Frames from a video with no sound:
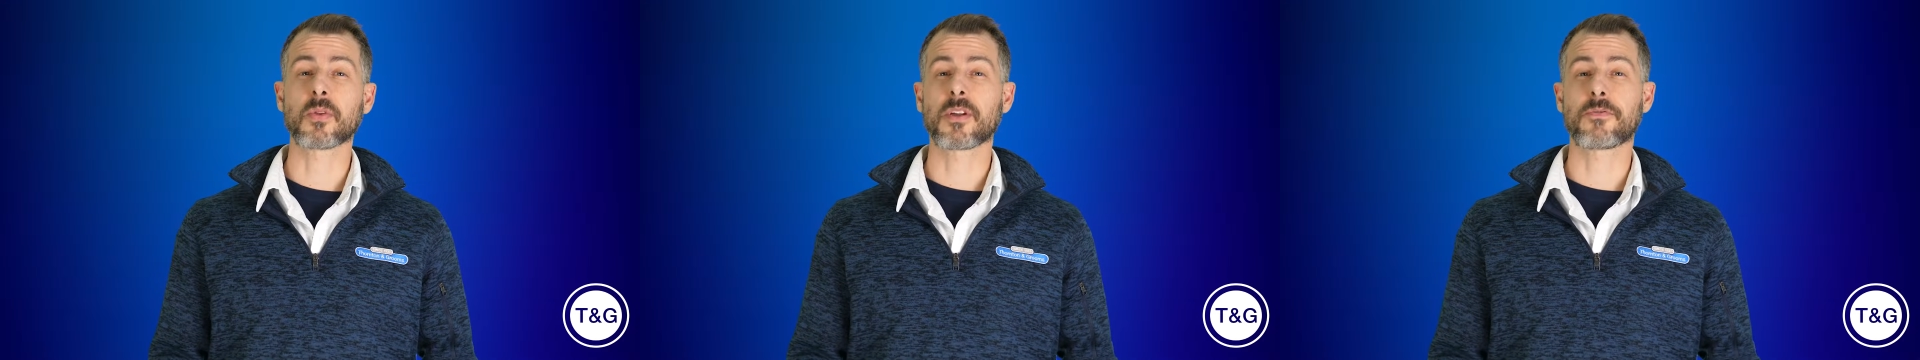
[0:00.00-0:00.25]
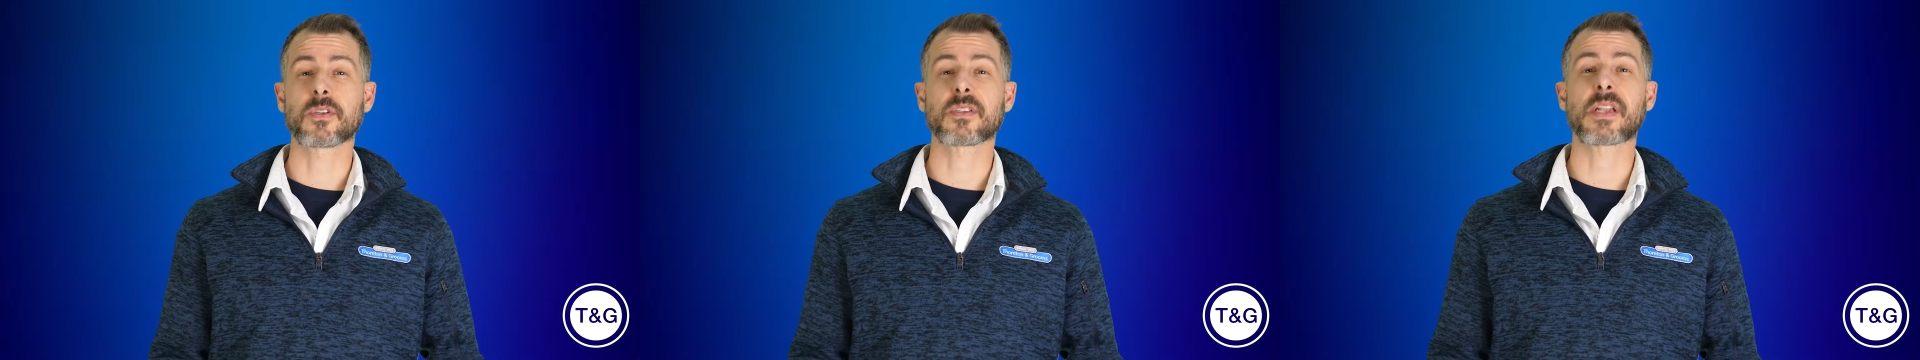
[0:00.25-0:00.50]

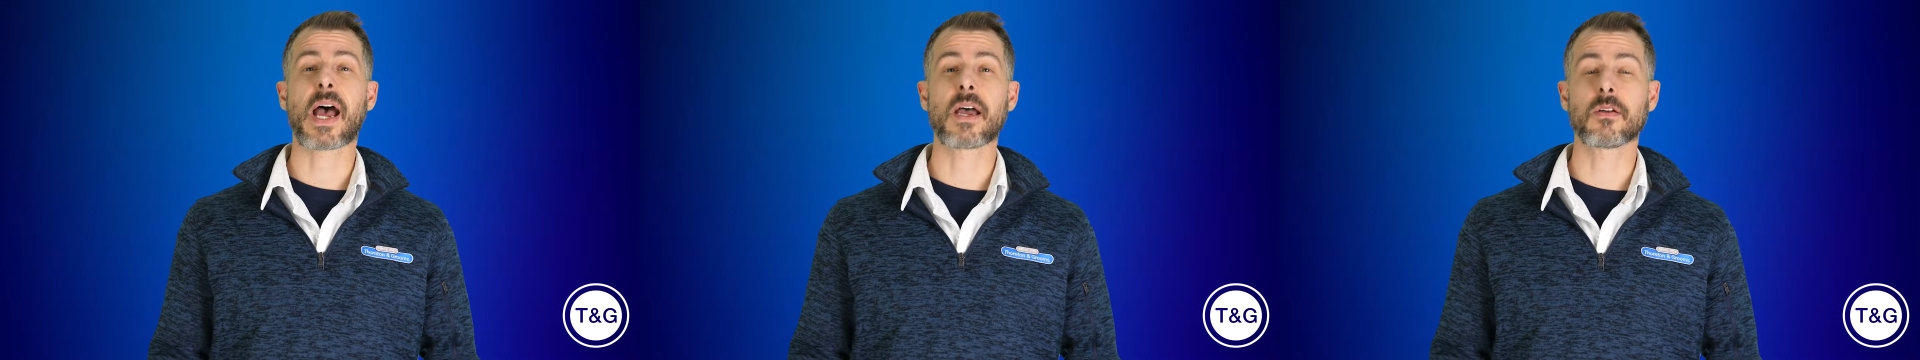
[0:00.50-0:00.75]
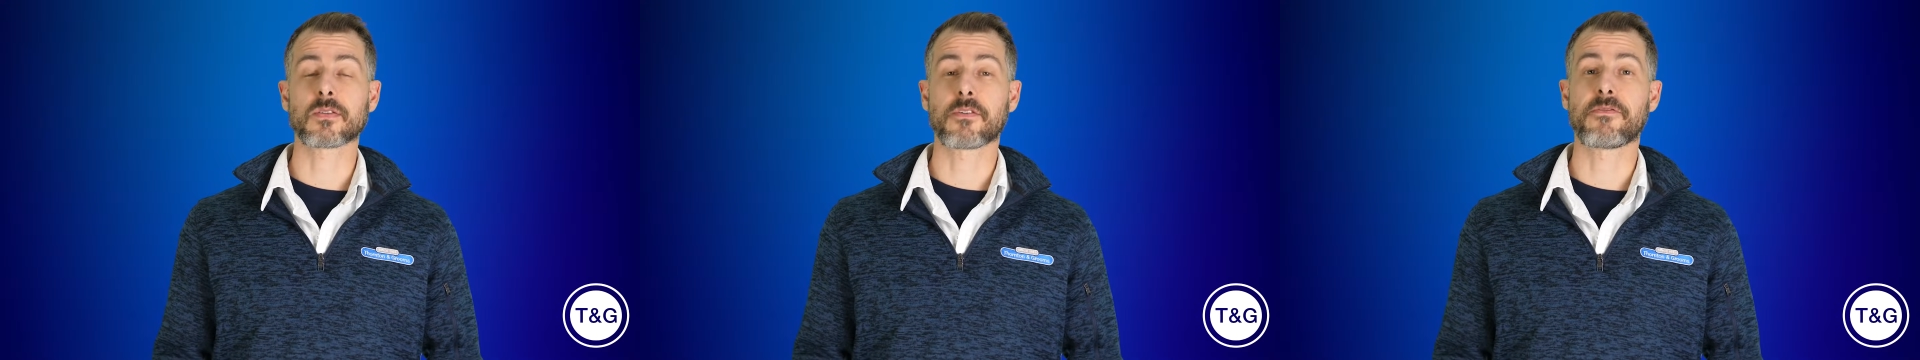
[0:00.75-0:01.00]
different
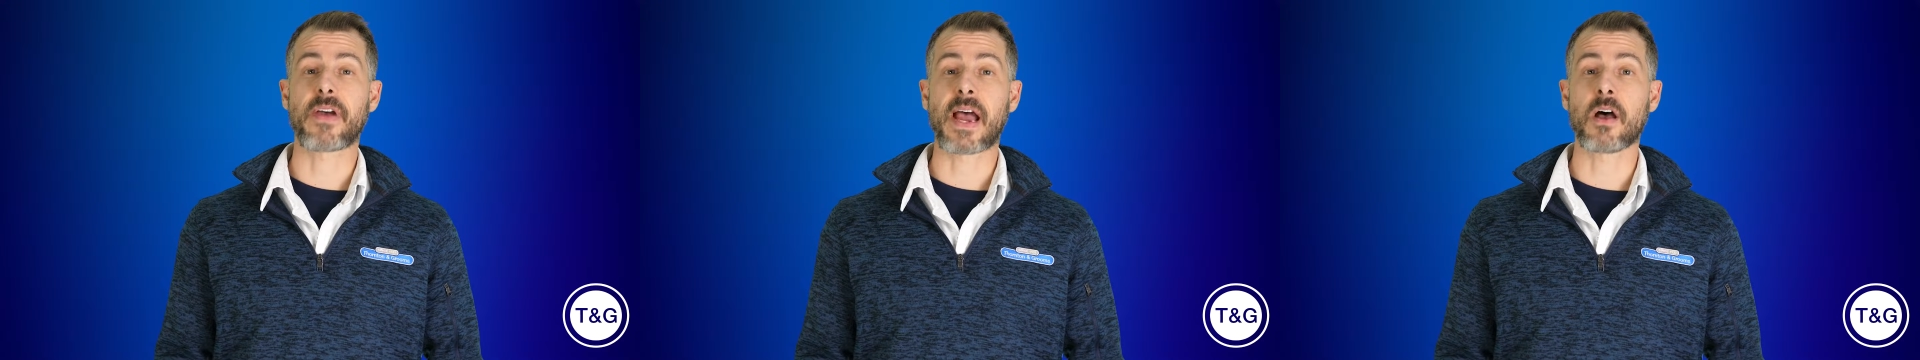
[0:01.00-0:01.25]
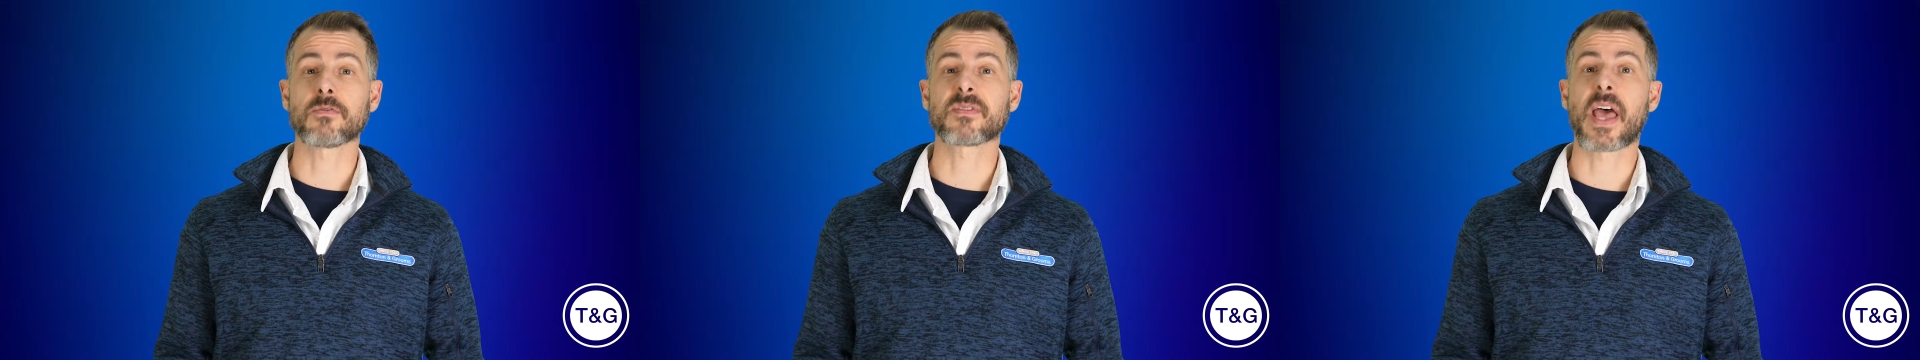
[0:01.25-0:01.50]
styles of
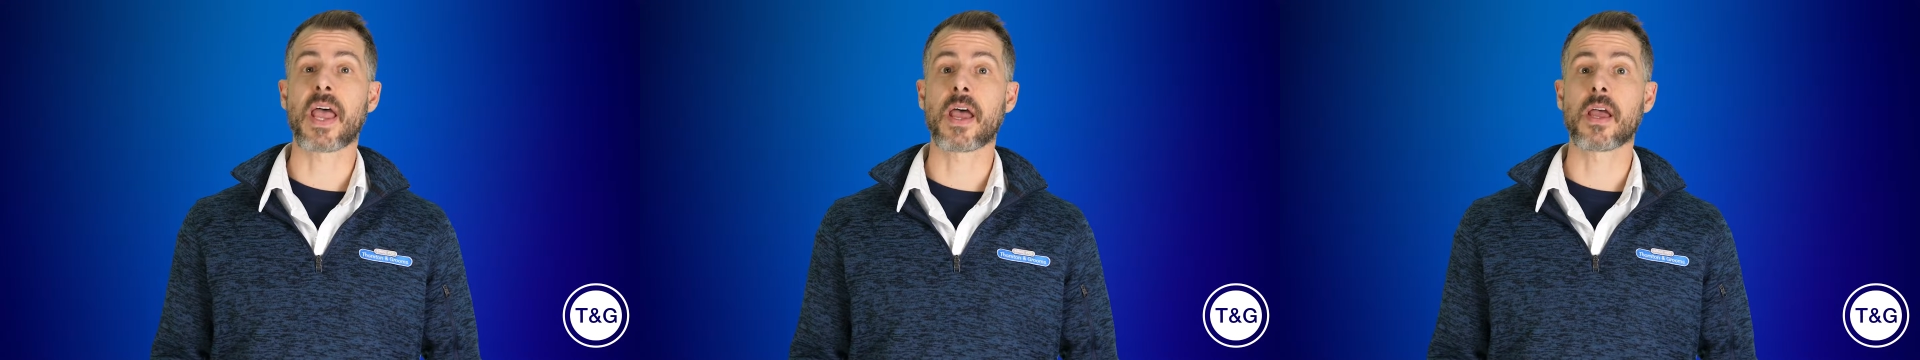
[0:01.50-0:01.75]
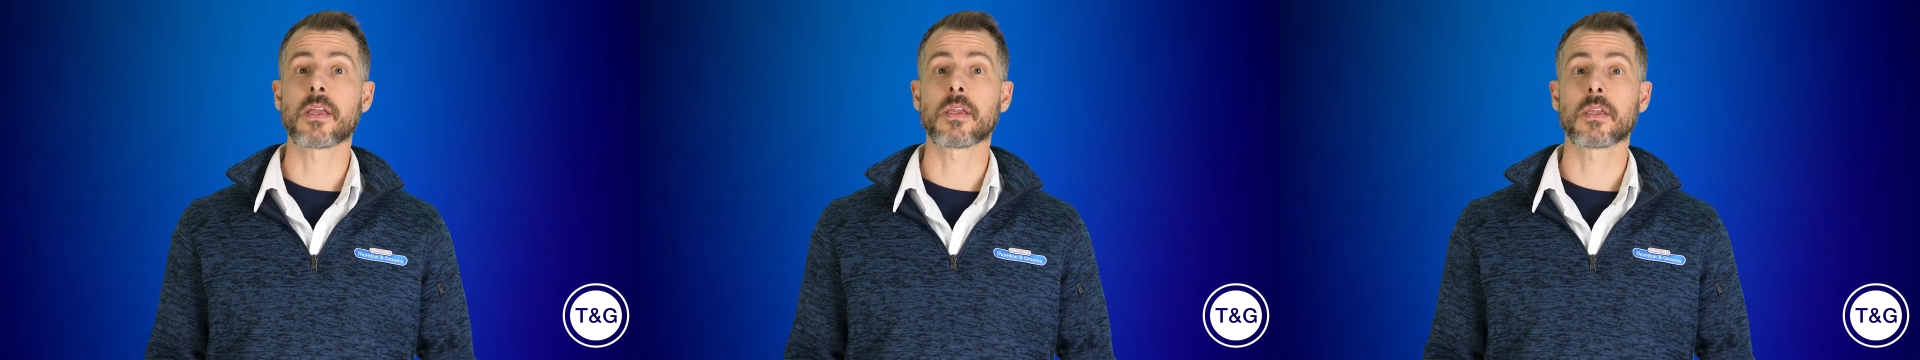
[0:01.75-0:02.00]
valves
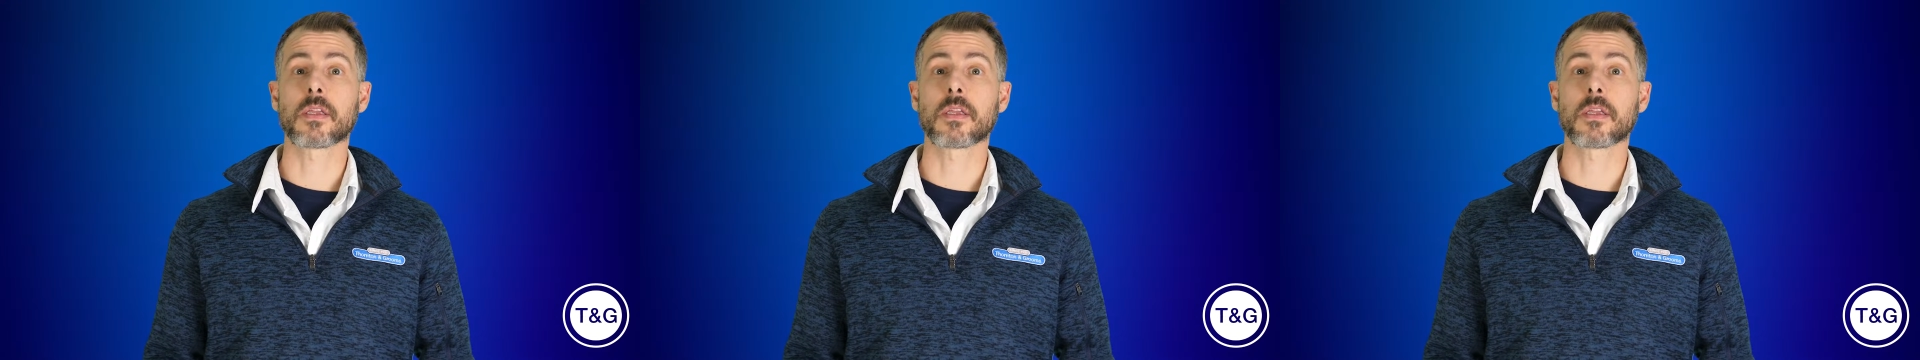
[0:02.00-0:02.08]
that